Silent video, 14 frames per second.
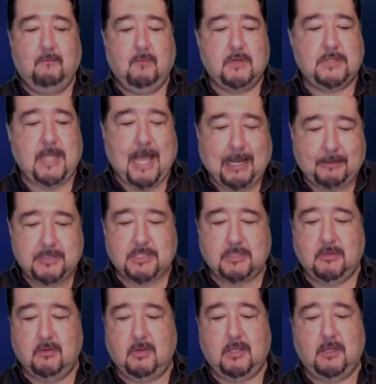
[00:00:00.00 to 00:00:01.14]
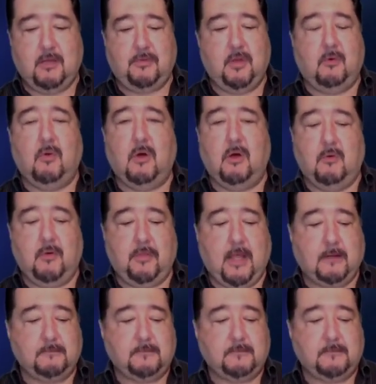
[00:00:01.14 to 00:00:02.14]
There's absolutely nothing wrong with that.